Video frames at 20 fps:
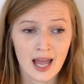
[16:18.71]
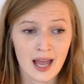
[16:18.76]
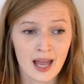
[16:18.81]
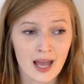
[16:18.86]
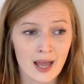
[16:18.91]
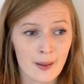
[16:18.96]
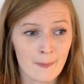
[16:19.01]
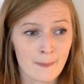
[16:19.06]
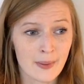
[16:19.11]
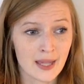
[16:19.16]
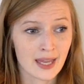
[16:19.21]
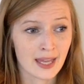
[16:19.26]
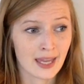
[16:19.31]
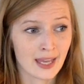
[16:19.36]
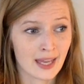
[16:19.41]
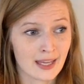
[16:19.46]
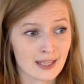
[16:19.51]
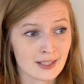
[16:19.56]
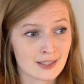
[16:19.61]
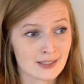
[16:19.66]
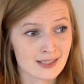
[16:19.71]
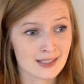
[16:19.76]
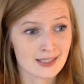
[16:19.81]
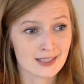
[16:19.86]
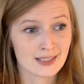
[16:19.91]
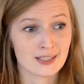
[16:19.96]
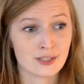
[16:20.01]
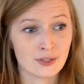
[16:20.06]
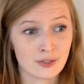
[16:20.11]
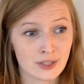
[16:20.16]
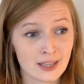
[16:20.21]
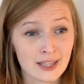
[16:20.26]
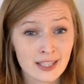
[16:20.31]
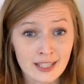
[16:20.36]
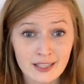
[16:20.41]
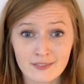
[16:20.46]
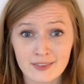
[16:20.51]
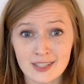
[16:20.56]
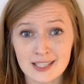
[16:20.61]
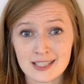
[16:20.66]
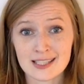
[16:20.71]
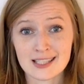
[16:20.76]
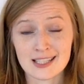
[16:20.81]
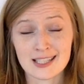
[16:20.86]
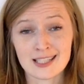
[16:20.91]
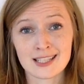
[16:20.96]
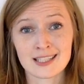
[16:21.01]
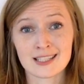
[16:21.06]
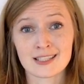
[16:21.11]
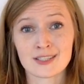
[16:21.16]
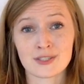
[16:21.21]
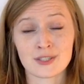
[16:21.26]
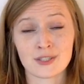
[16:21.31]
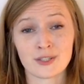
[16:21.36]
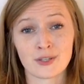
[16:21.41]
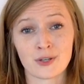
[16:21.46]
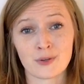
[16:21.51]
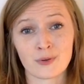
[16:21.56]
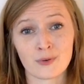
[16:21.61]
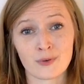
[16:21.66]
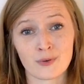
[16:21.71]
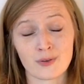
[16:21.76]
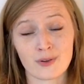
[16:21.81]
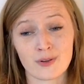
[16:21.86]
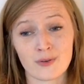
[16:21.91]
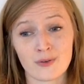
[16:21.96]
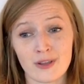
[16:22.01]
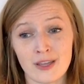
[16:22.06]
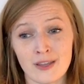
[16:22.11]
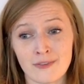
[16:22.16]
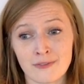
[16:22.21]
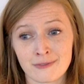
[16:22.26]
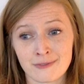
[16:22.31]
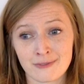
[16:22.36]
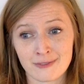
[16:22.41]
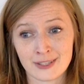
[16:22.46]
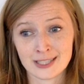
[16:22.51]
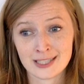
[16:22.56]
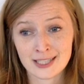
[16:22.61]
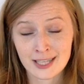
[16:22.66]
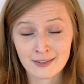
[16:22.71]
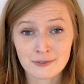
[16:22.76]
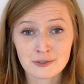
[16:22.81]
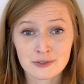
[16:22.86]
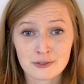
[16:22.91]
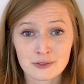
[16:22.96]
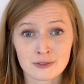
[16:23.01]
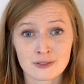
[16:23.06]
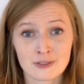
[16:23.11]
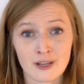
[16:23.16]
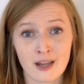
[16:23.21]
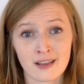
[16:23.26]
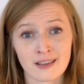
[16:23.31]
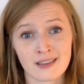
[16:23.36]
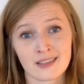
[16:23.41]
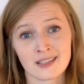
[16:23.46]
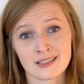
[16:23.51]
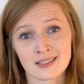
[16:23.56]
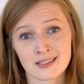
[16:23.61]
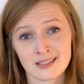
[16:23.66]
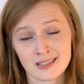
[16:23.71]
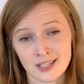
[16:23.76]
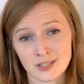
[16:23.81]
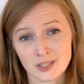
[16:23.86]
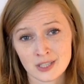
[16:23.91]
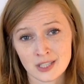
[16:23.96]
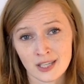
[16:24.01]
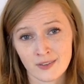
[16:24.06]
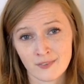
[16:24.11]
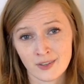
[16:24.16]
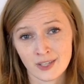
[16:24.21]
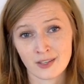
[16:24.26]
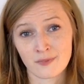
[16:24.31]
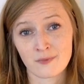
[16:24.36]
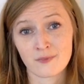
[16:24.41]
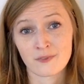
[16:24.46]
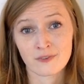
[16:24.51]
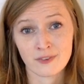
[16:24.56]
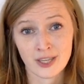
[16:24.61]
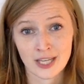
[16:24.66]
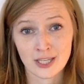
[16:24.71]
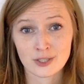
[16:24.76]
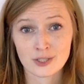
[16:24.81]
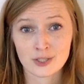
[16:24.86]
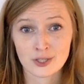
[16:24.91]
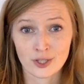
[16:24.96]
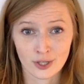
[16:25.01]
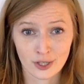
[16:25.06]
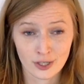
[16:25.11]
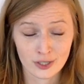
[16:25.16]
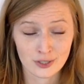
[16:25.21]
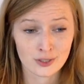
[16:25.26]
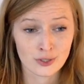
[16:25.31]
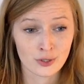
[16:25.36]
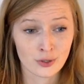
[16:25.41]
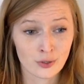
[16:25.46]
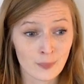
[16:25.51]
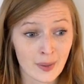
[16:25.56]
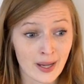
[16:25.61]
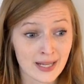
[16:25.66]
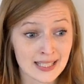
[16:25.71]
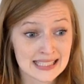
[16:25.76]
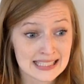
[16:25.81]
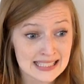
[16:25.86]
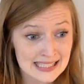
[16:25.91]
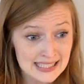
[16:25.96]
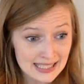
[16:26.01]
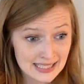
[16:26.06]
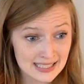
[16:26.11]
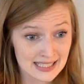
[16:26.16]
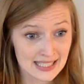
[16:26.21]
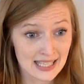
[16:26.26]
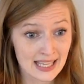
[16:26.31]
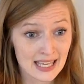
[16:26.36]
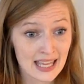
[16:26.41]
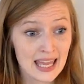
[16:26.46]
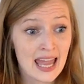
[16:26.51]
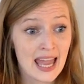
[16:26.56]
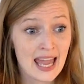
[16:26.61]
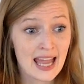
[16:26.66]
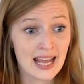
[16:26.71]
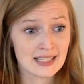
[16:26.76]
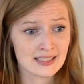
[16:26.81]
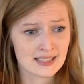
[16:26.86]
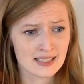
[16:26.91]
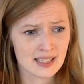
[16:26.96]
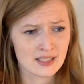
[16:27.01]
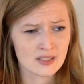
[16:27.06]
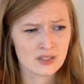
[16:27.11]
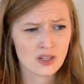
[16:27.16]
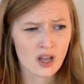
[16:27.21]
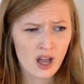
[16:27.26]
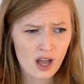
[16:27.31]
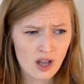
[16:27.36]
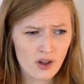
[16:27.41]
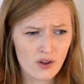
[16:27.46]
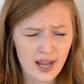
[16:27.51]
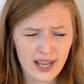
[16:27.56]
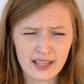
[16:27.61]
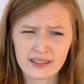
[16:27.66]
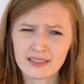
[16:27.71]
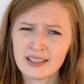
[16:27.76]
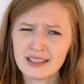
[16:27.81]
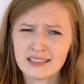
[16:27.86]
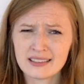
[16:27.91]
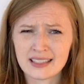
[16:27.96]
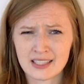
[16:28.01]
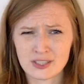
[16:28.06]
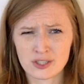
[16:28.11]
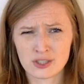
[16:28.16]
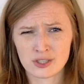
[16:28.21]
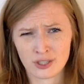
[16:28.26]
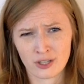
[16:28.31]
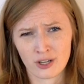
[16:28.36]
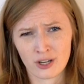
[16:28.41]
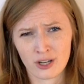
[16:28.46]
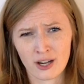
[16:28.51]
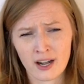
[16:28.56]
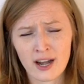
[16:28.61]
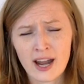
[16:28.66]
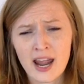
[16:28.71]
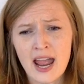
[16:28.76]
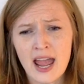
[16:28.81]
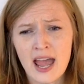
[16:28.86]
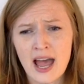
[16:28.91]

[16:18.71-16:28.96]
Um, and you can think of this as, you know, if it's given to a dog, it's essentially giving them fake sugar. So their body sees it and says, oh, I think that's sugar.